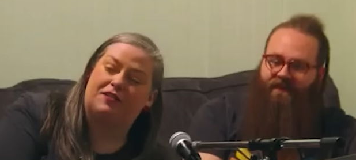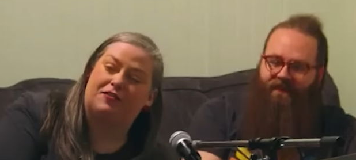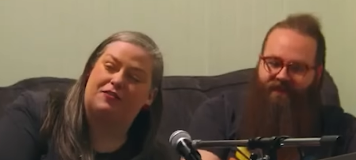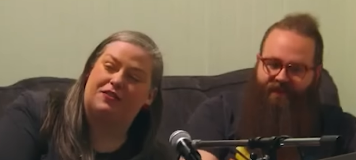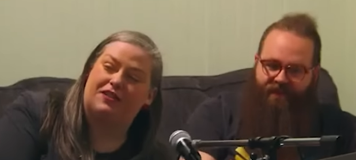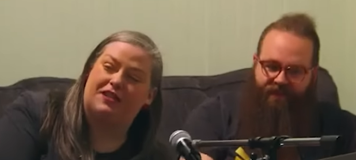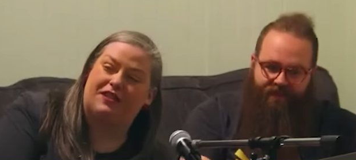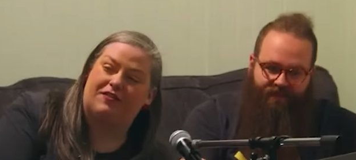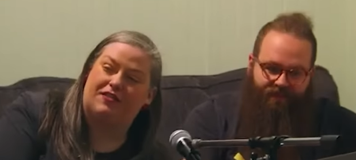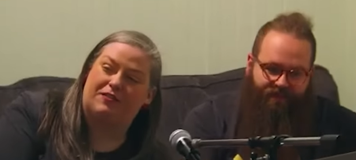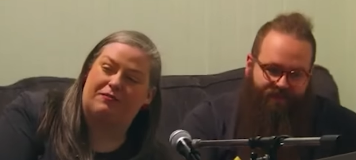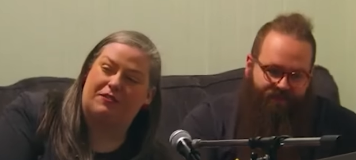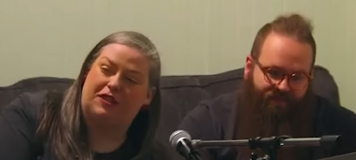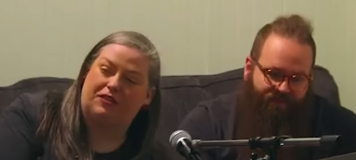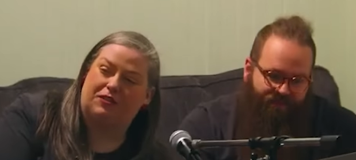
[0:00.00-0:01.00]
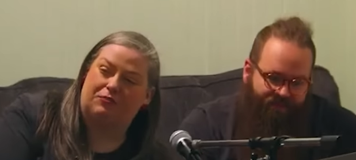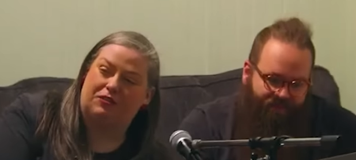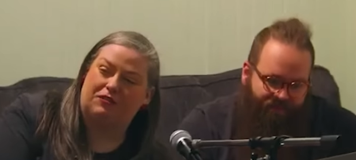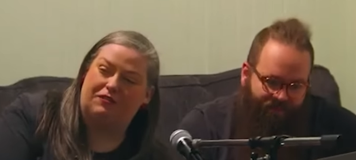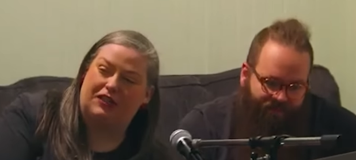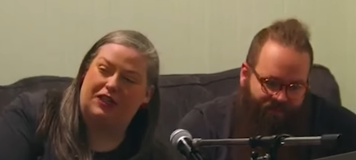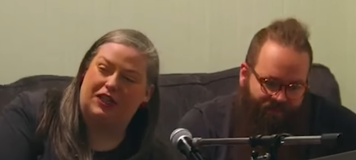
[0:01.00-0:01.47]
Speaker 1: those to give them a Oh,
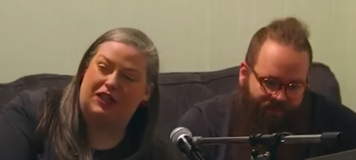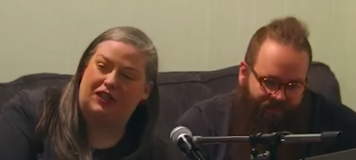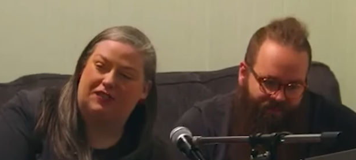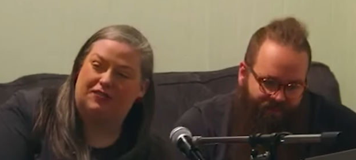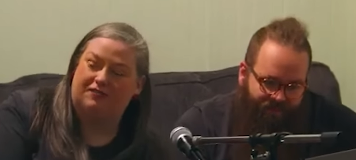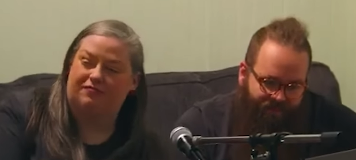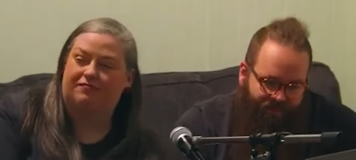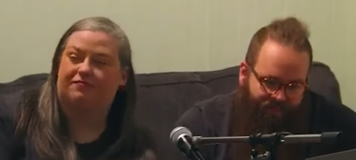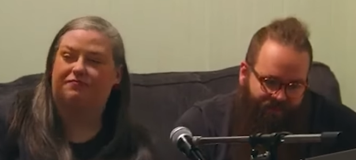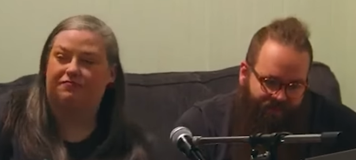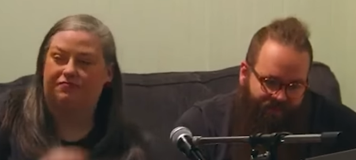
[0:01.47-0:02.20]
100%. Absolutely.